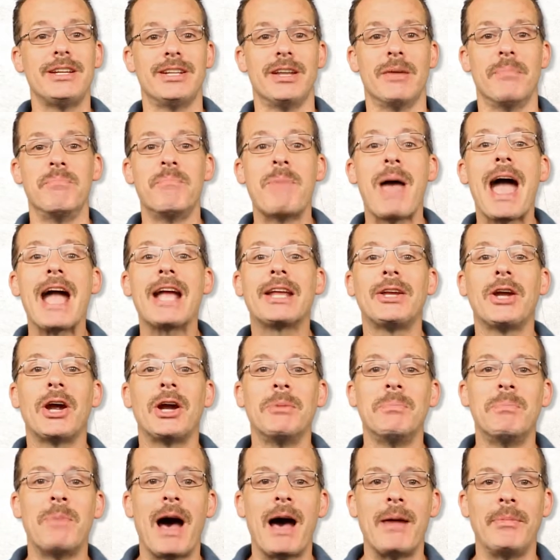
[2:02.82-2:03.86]
is a
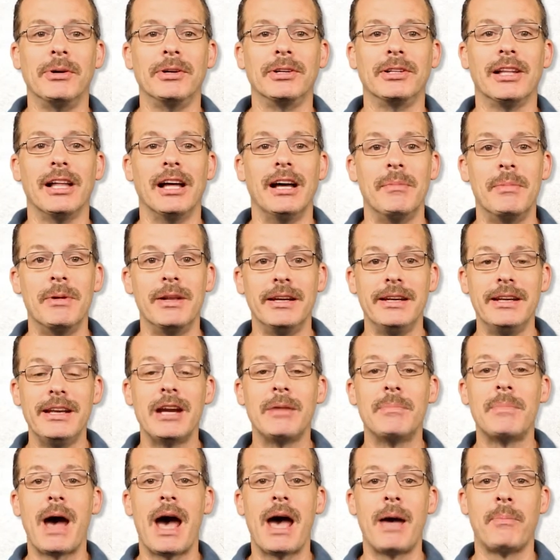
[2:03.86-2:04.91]
backyard Bible club at a
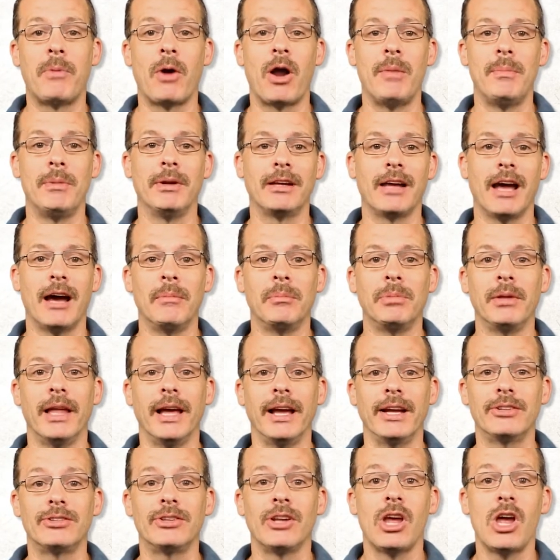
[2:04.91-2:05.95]
nearby apartment
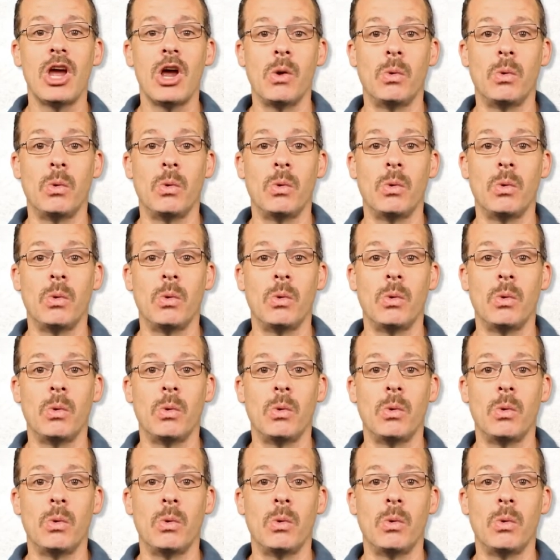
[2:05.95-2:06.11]
complex